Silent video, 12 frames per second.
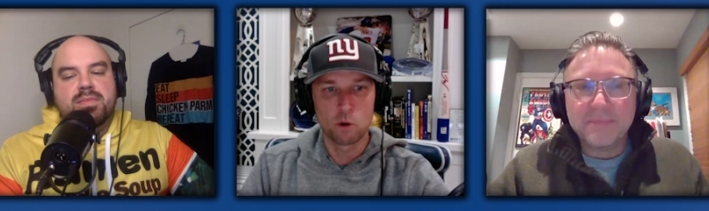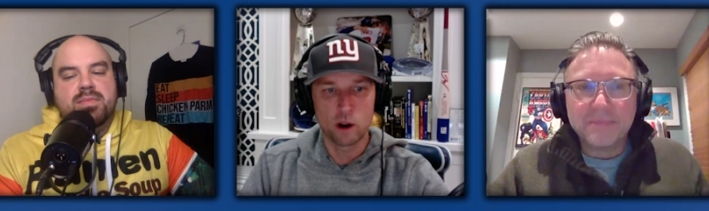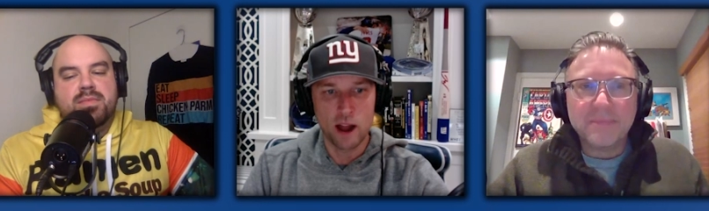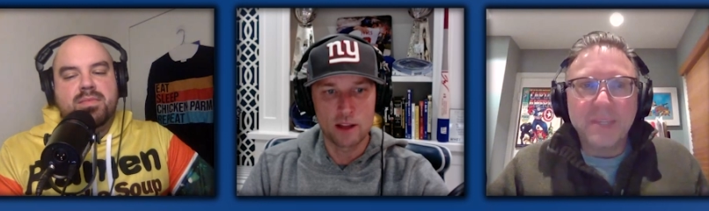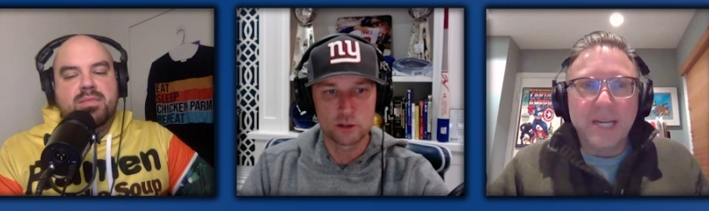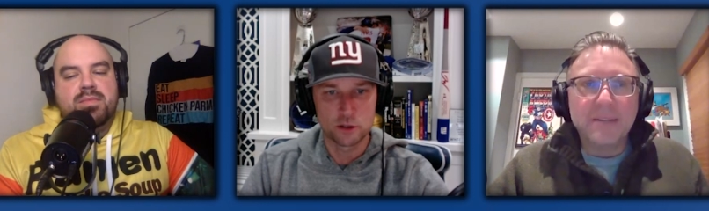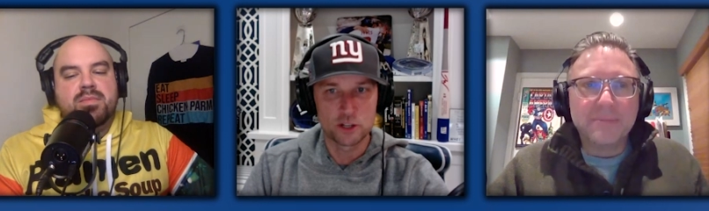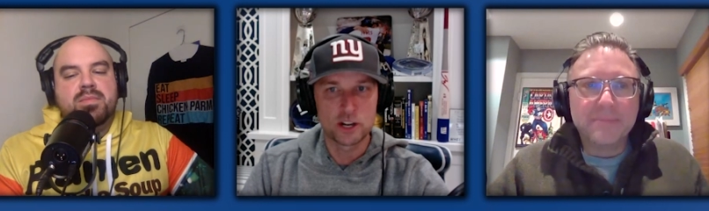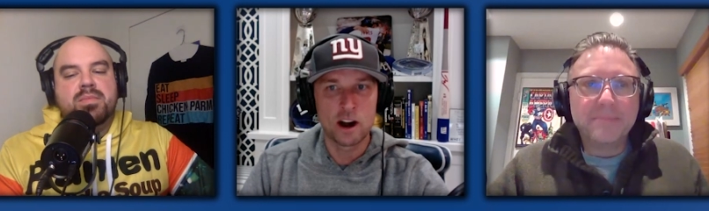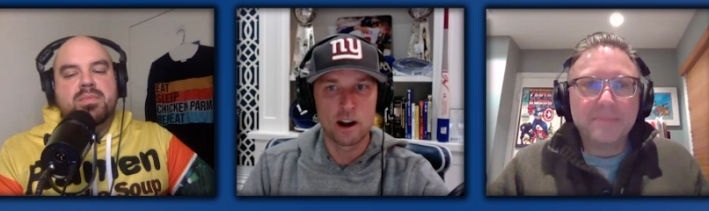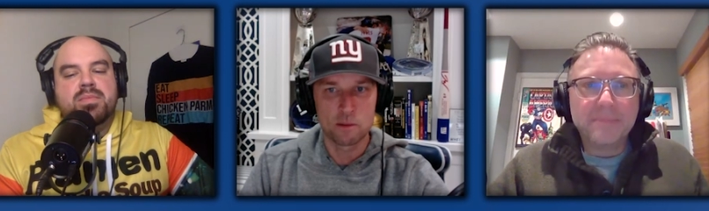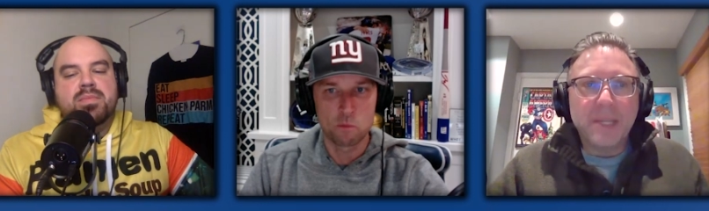Speaker 1: more guys yeah. are
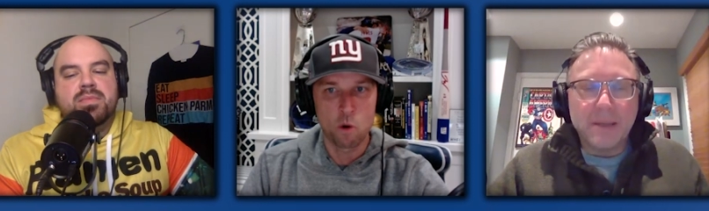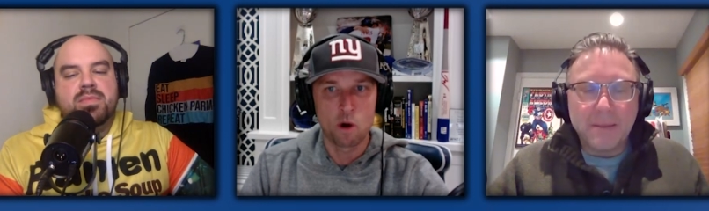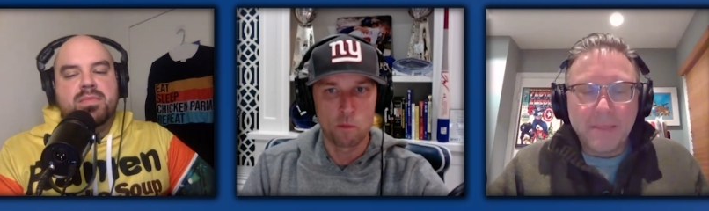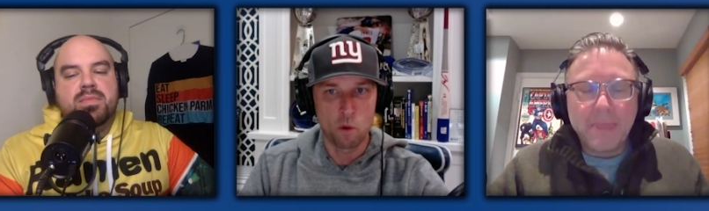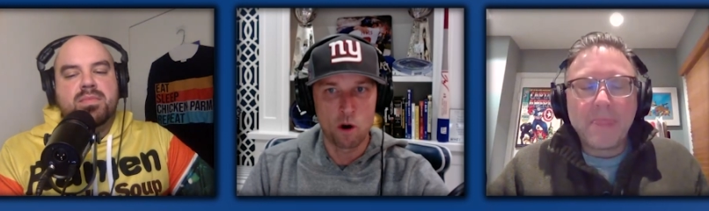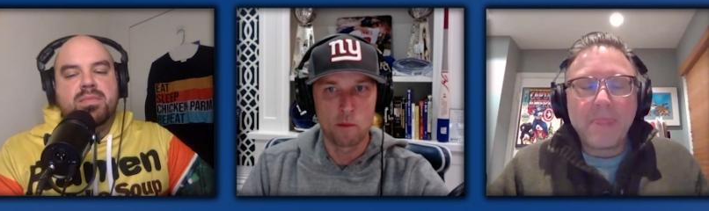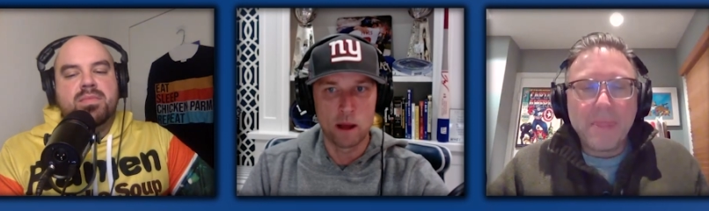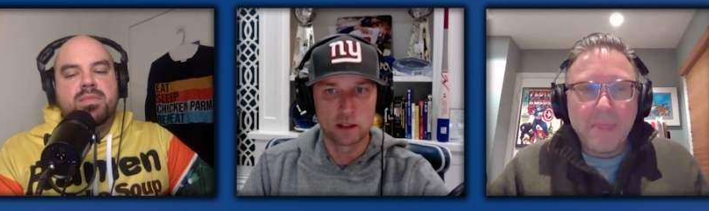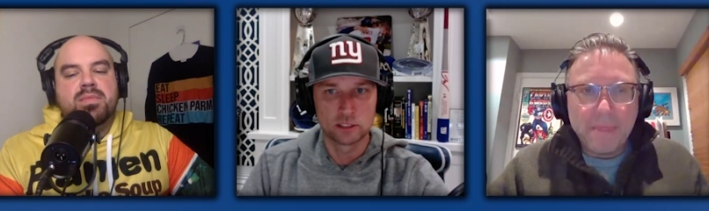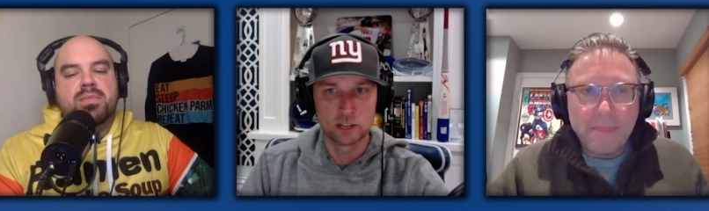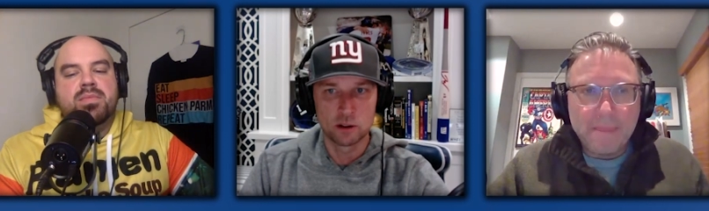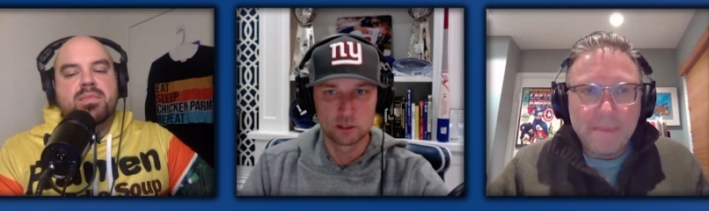sharing yeah. more and more
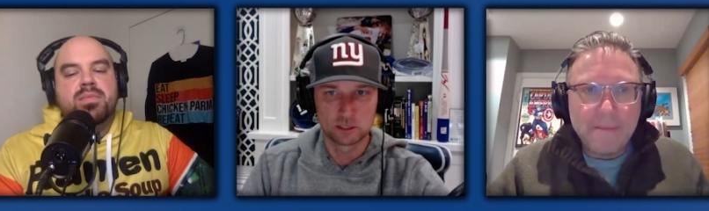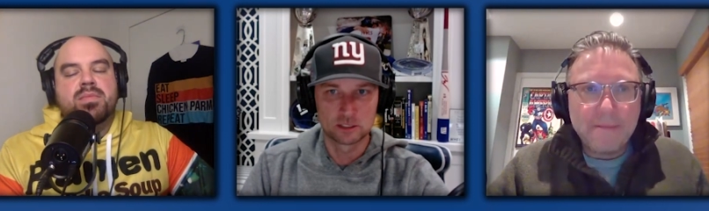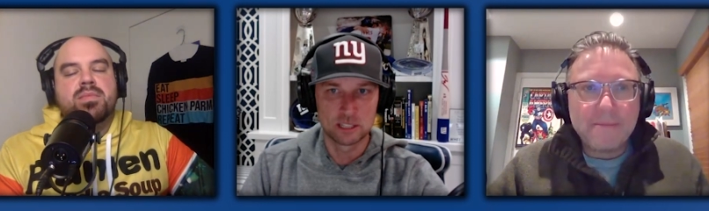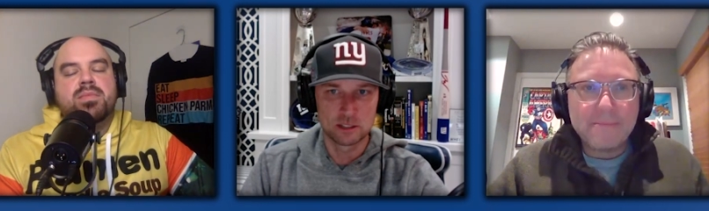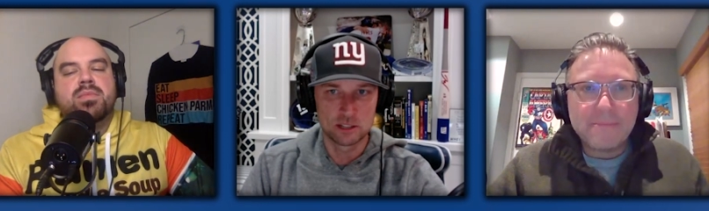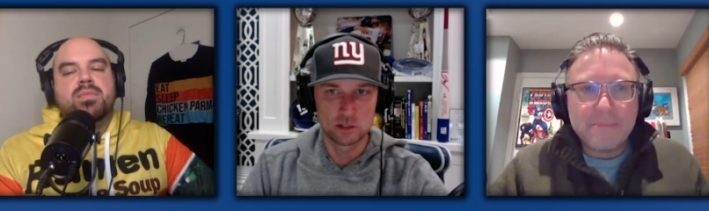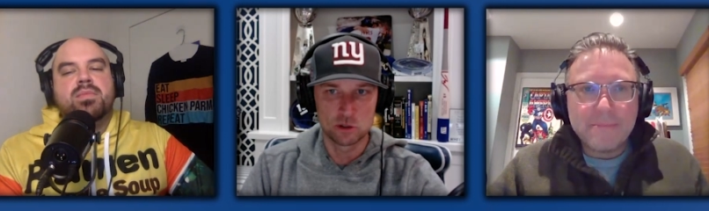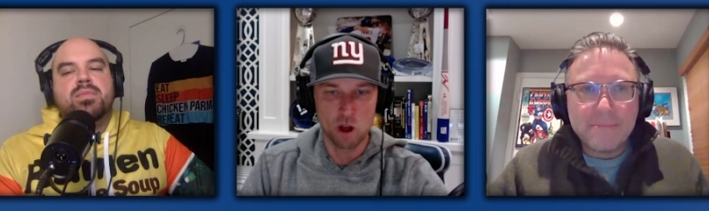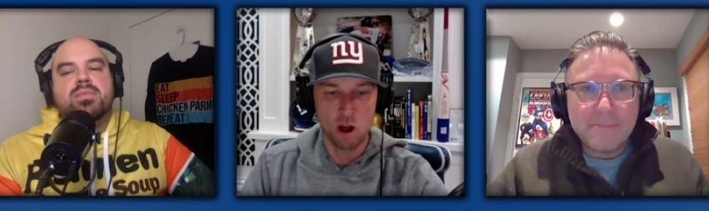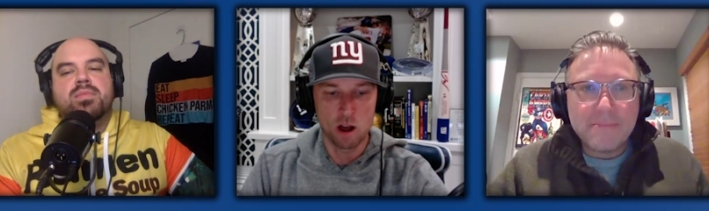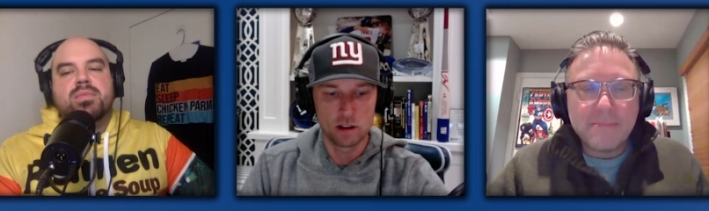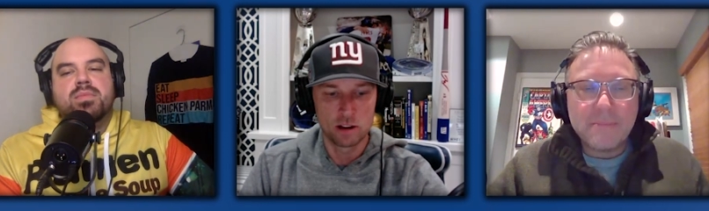about jokes since he's
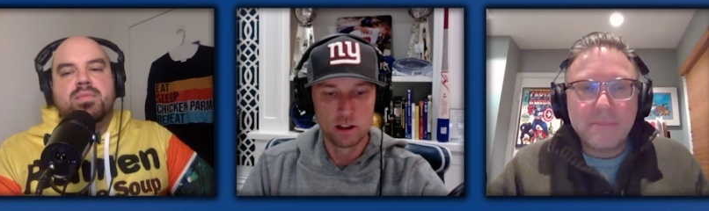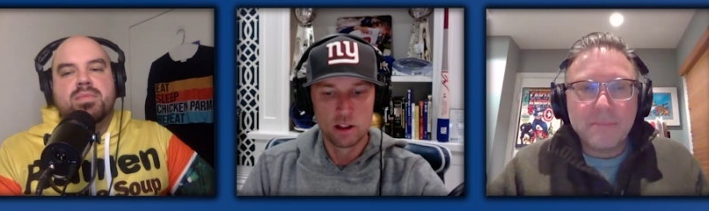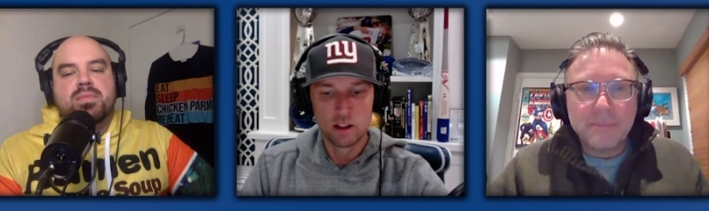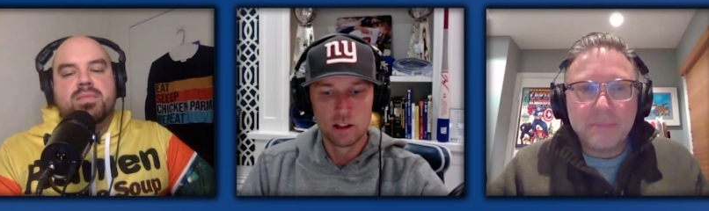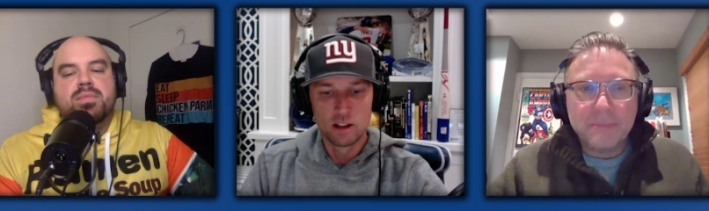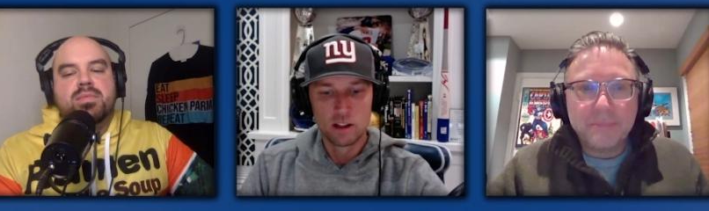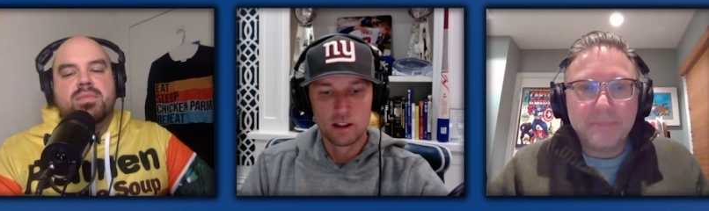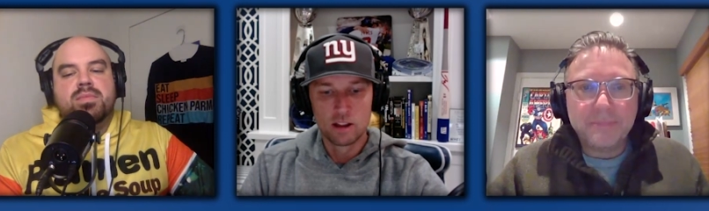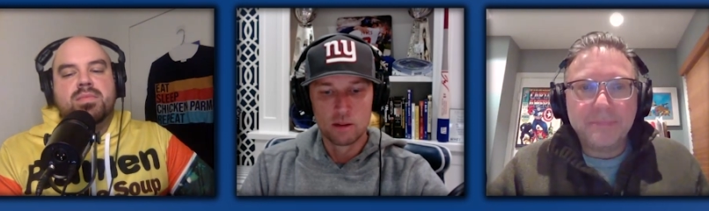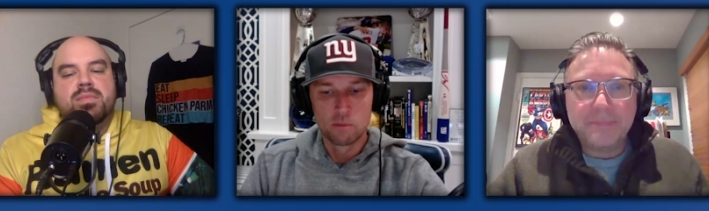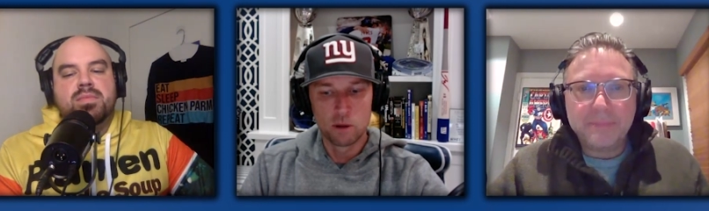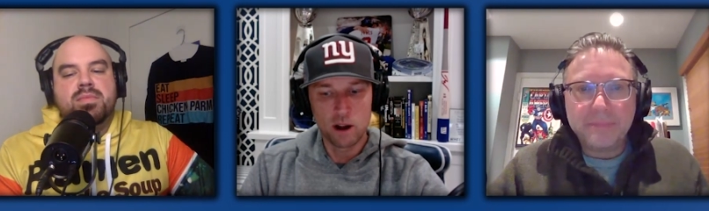gone.
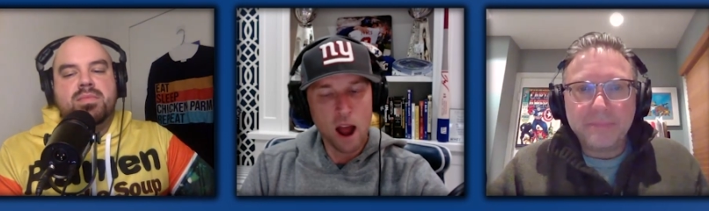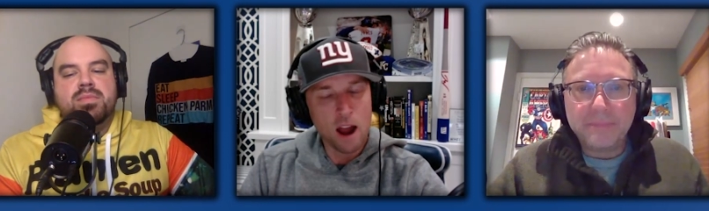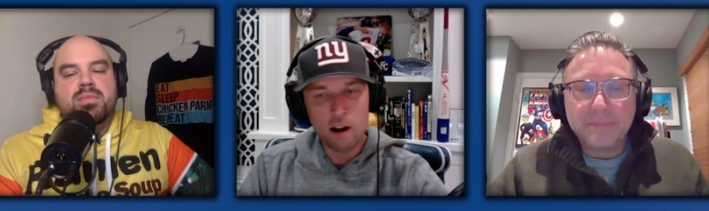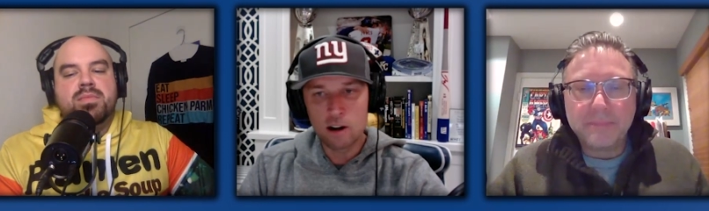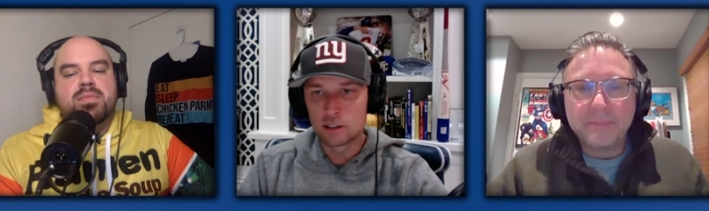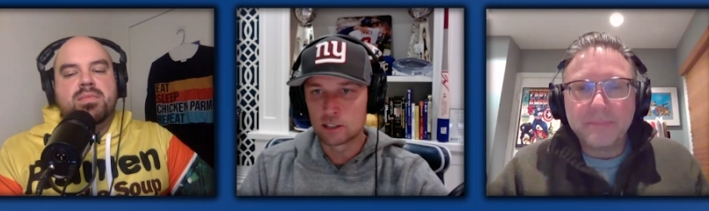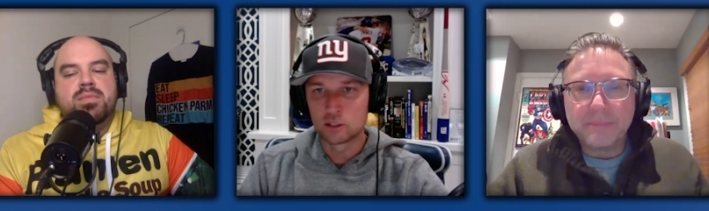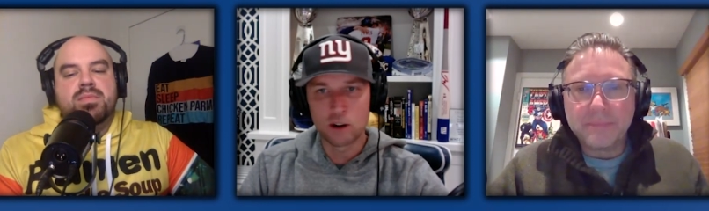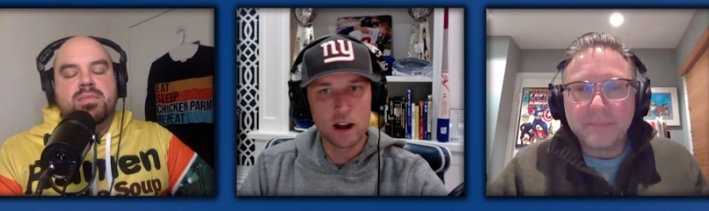But I heard the